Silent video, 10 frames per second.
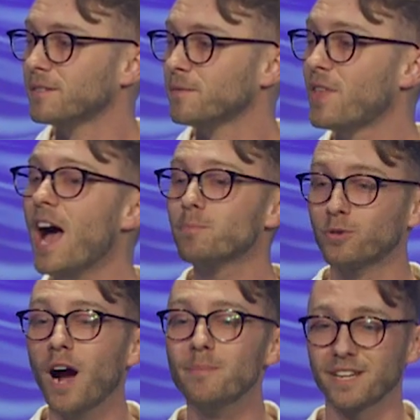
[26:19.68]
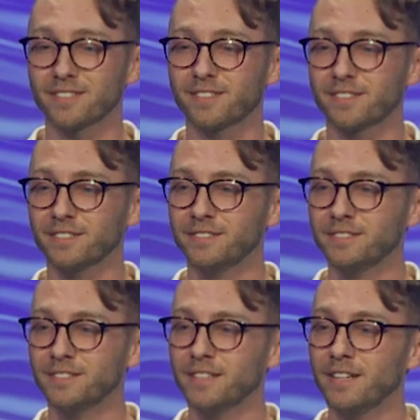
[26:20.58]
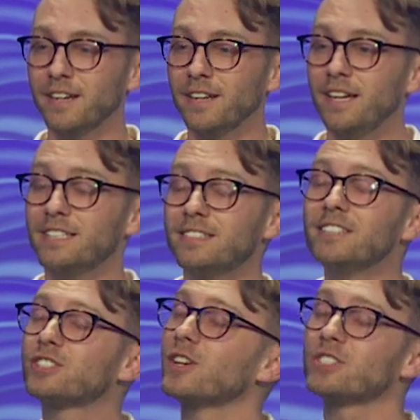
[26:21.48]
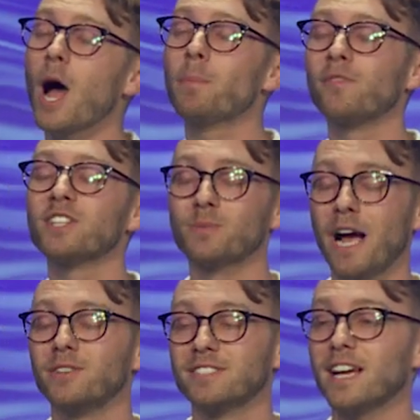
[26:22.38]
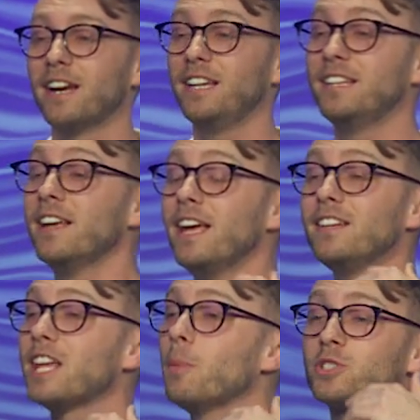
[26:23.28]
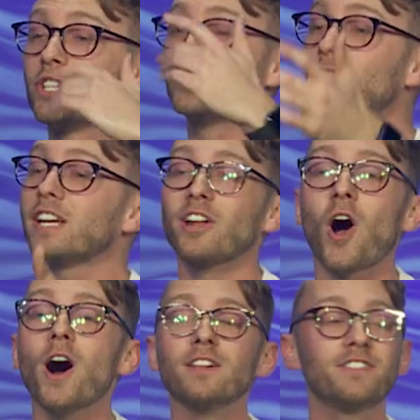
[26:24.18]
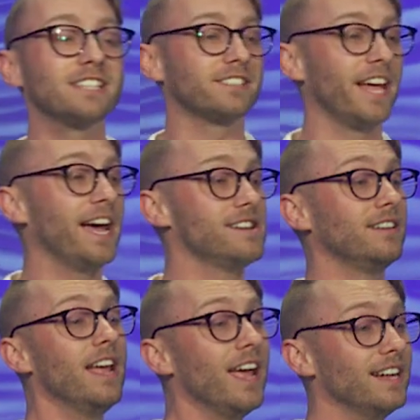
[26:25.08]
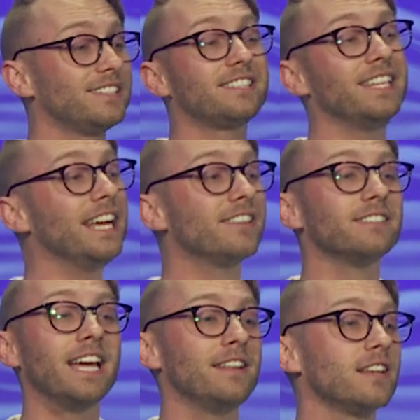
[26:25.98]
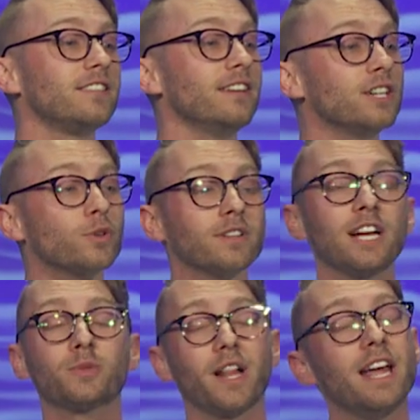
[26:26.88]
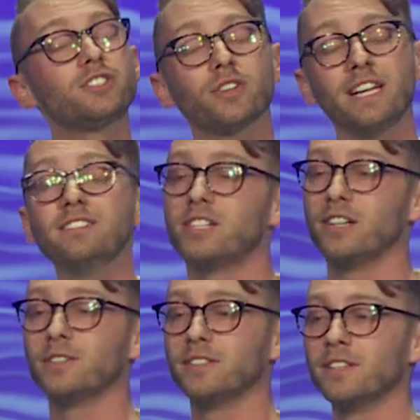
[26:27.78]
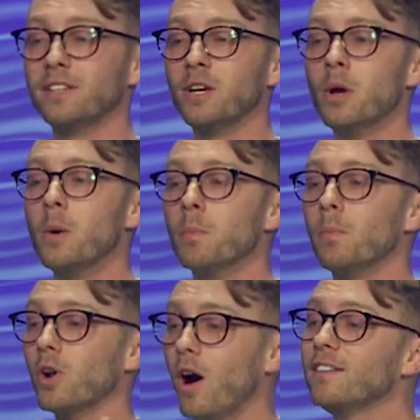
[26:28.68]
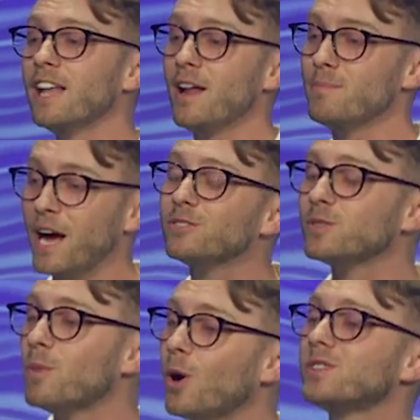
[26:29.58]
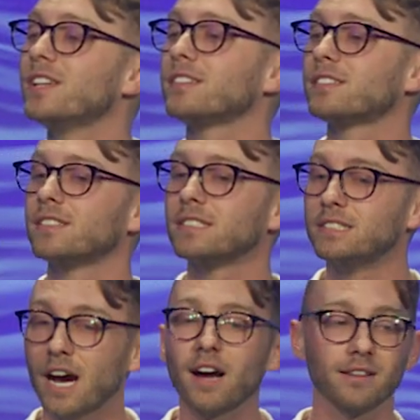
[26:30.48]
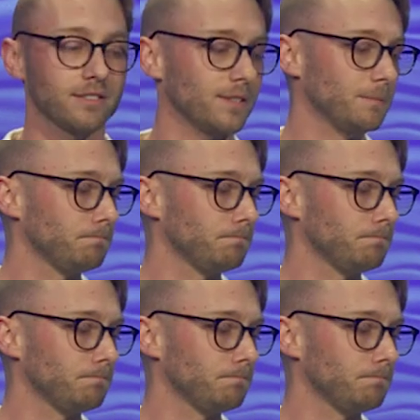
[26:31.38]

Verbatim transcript: That promise he sits on top of this mountainside and he, he's able to look at all of this land and, and see the land that the Israelites will enter into. But on that mountain, Moses dies.